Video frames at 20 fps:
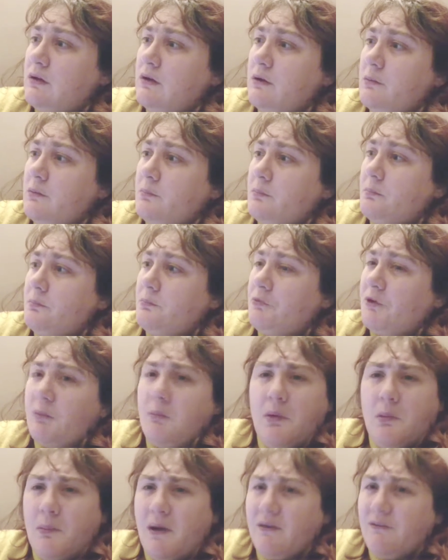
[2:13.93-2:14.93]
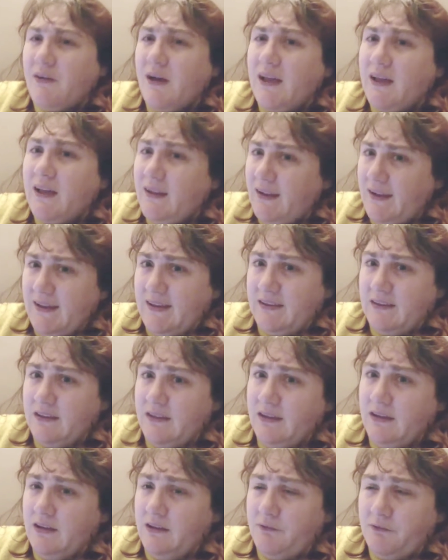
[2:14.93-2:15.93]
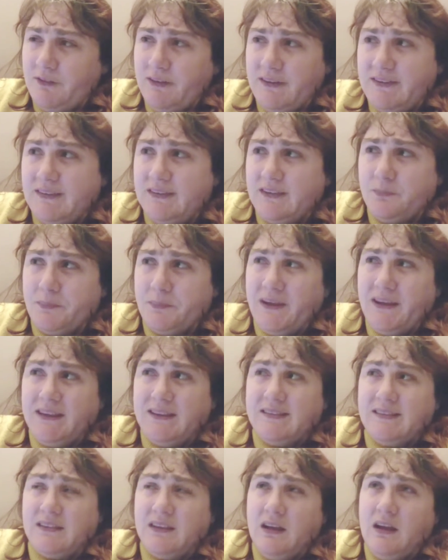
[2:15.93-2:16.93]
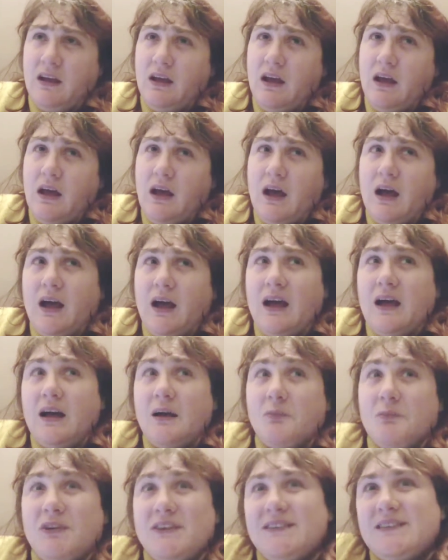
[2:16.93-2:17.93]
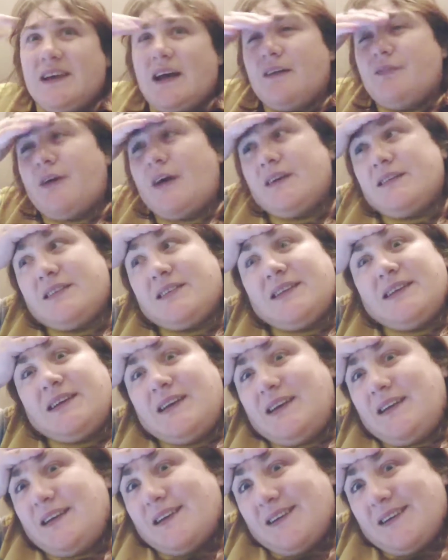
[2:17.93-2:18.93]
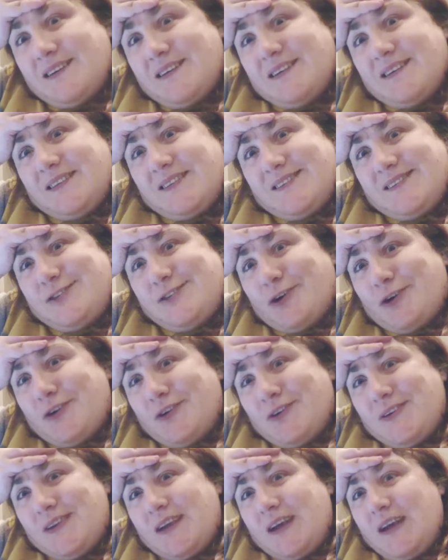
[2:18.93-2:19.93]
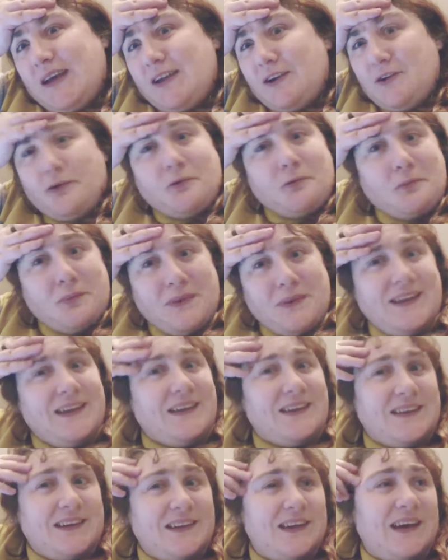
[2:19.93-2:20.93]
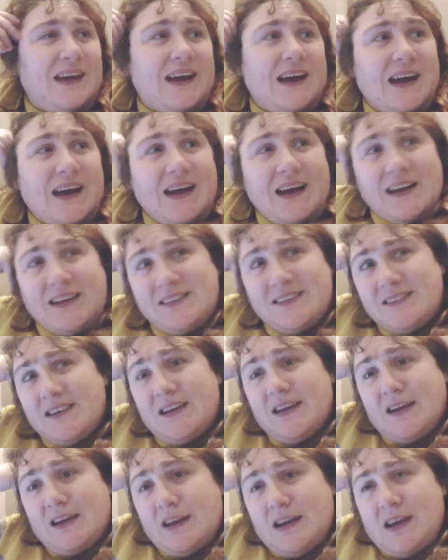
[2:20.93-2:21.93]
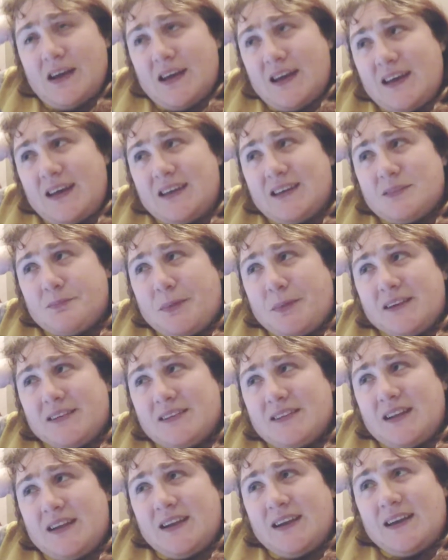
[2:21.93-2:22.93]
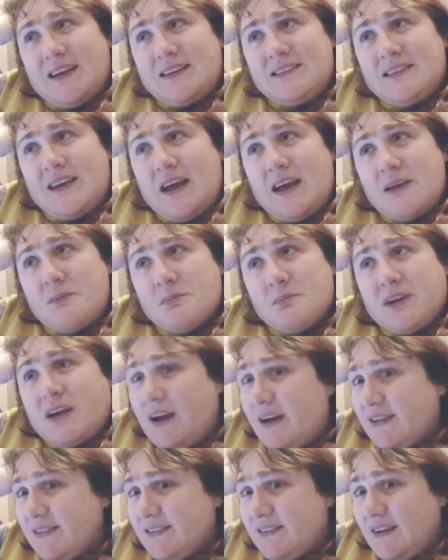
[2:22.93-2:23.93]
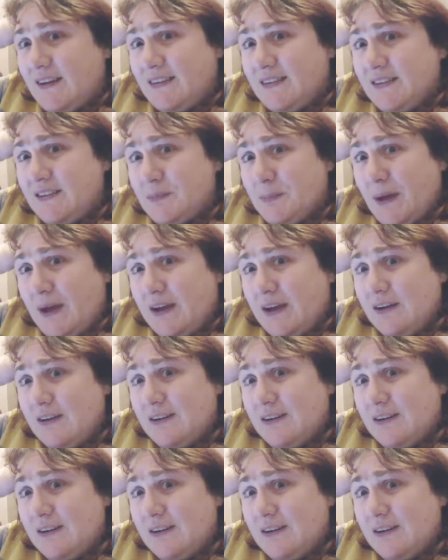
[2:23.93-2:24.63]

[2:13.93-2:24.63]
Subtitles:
Bring Me My Violin, which is a piece which I've actually done in a week, and it's basically Jem Carstairs inspired,